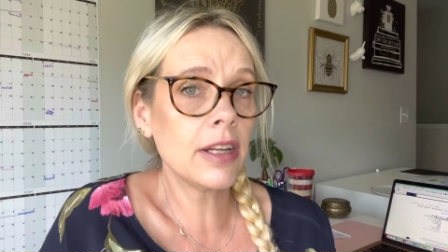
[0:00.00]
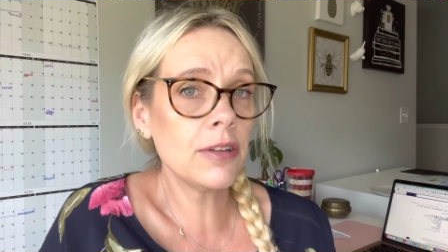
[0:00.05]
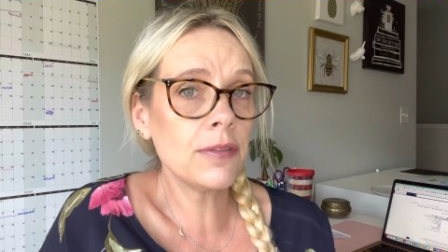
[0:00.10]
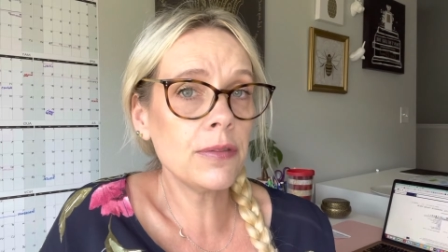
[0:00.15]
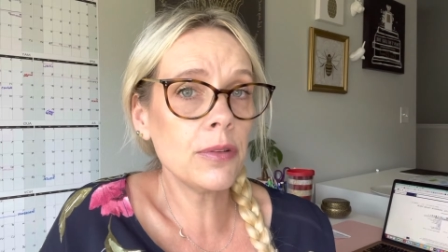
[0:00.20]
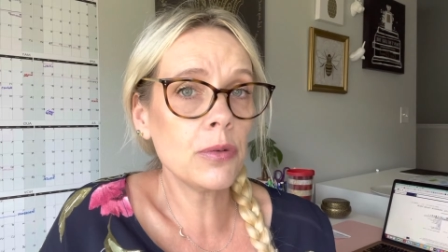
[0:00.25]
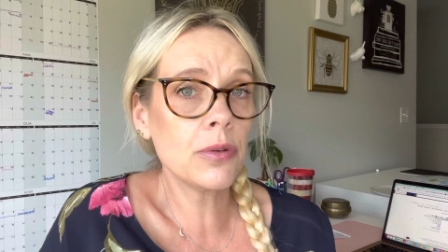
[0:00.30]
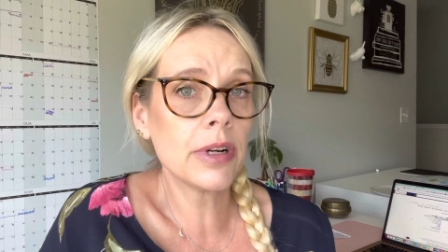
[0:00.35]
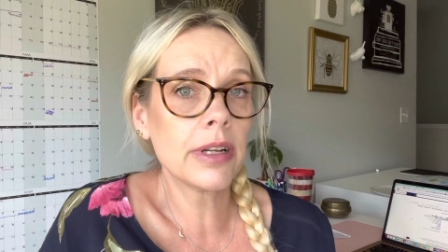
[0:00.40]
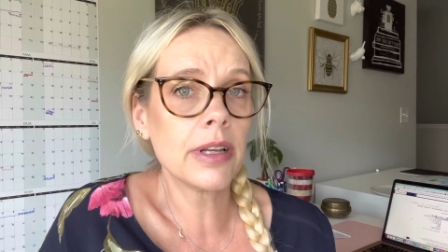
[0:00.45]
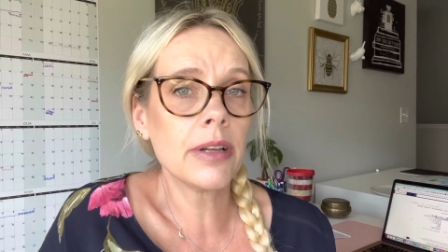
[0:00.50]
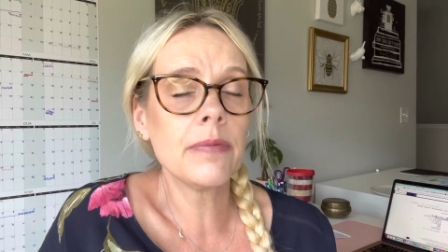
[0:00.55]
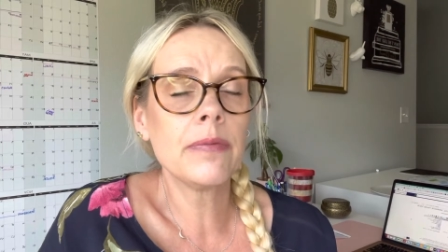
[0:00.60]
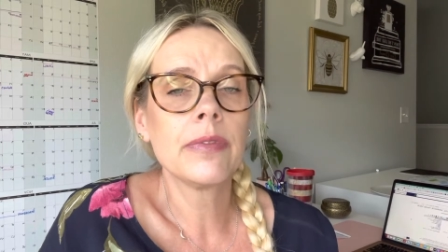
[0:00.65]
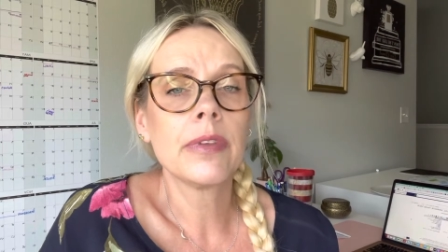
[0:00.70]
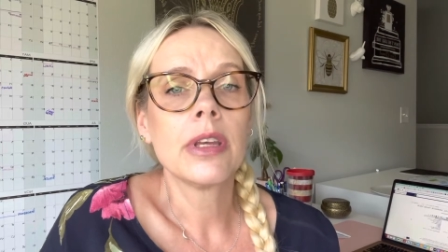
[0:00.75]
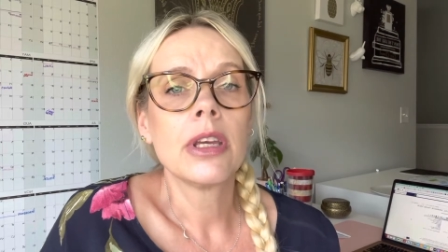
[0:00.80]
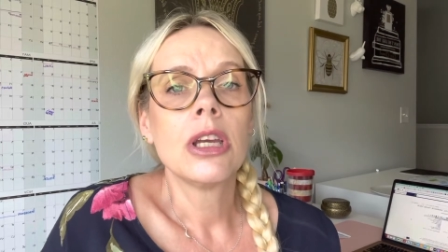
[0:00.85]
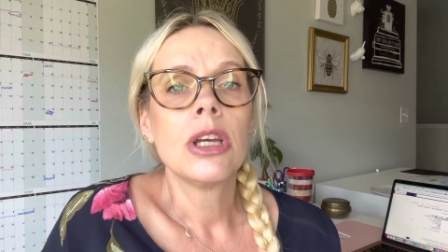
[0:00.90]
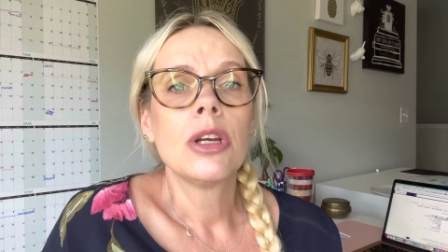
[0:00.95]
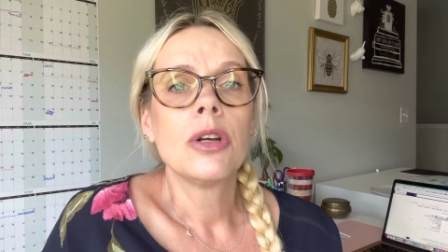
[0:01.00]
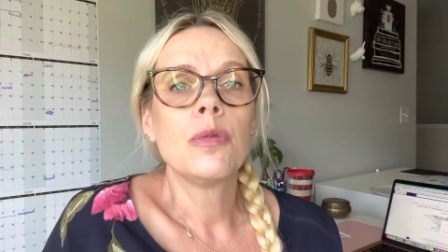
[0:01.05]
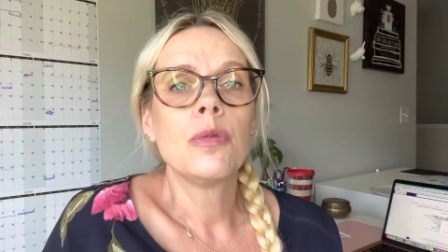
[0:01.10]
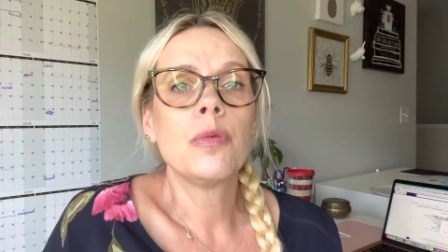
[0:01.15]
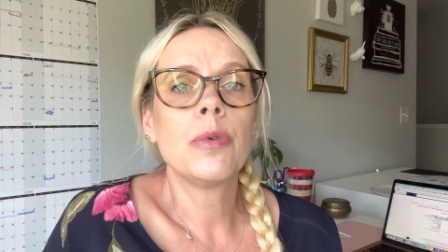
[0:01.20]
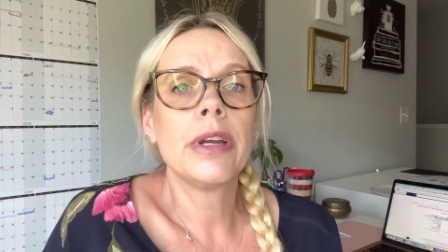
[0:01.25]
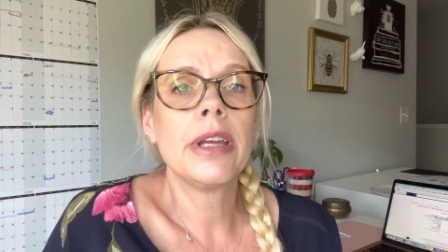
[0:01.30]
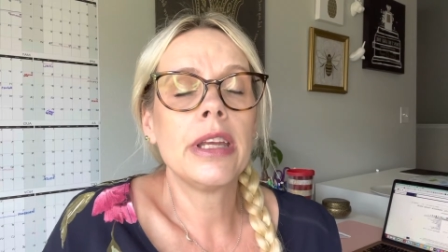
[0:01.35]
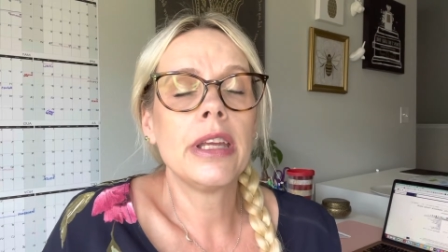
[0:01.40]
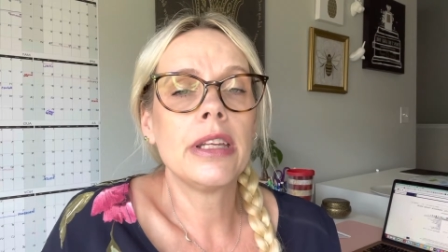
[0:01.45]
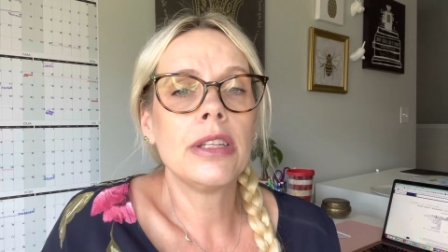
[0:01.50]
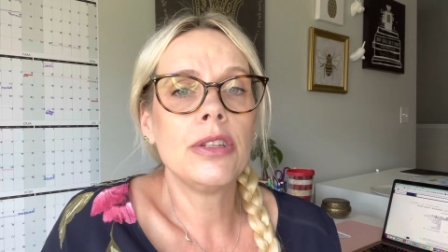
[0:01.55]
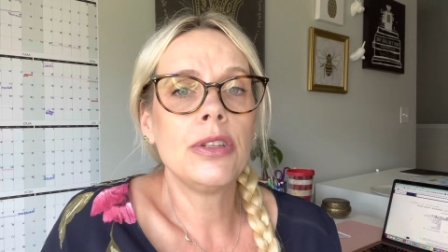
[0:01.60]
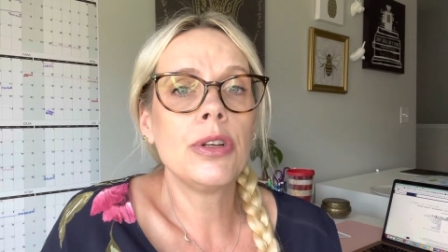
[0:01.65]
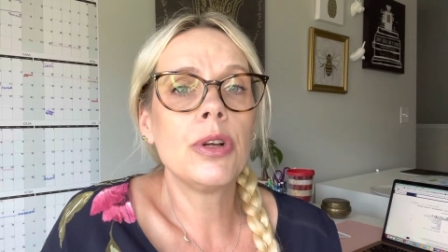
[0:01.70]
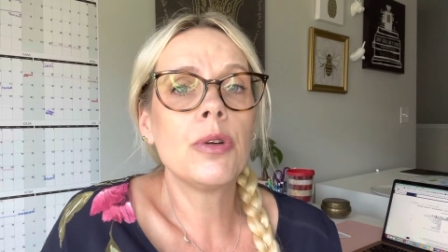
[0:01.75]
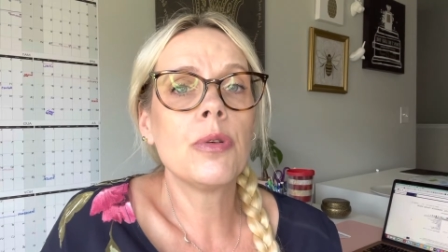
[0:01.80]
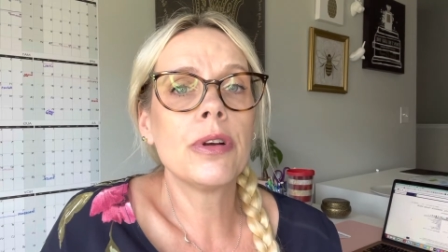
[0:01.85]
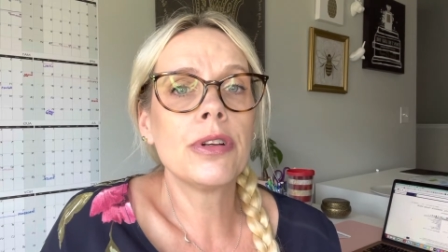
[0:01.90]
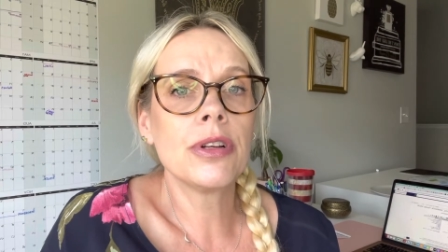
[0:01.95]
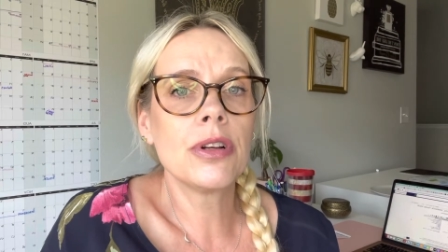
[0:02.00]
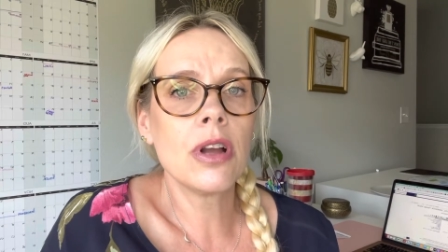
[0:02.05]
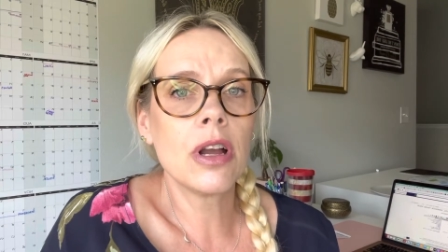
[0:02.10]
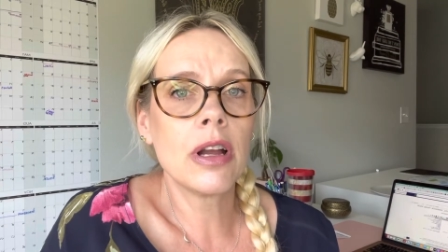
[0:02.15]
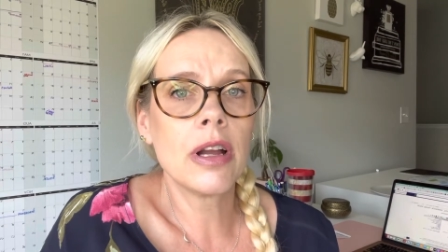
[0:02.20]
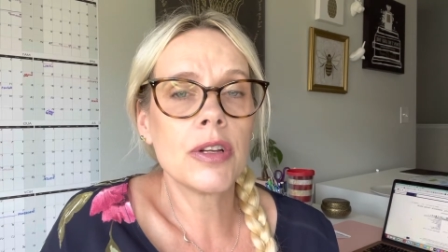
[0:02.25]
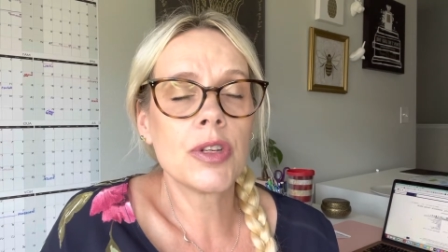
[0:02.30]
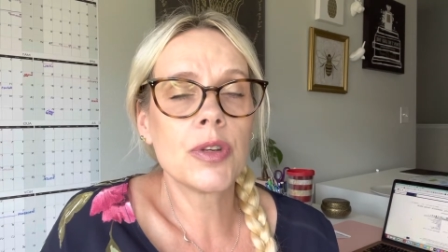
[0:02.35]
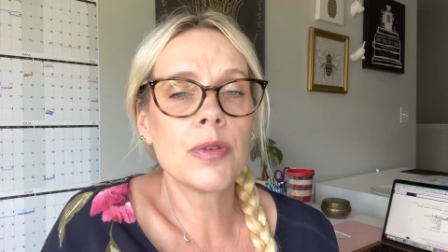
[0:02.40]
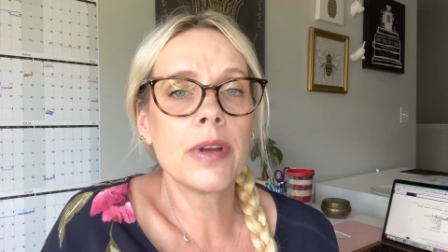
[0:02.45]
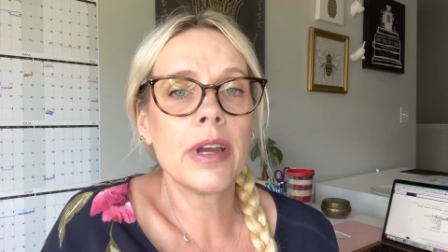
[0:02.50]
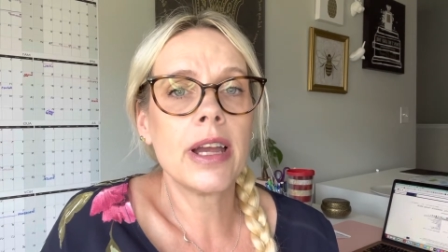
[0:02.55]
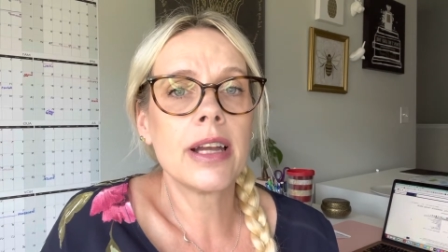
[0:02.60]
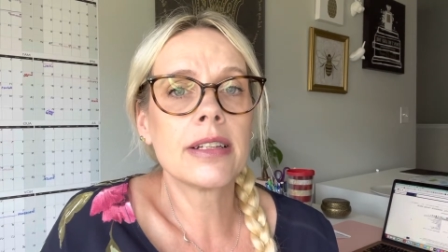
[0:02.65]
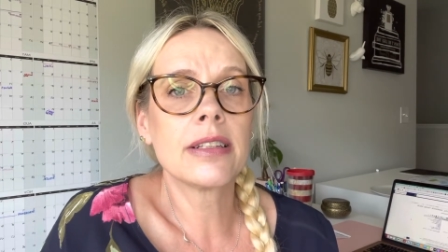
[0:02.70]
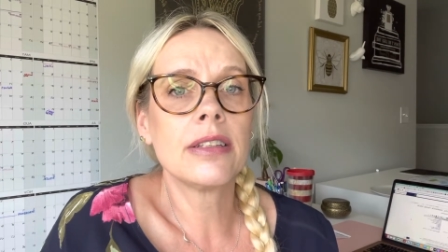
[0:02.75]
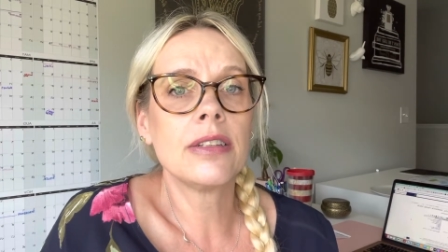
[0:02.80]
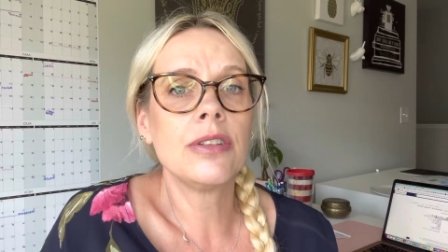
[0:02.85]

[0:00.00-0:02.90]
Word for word: of Florida, when you go under contract,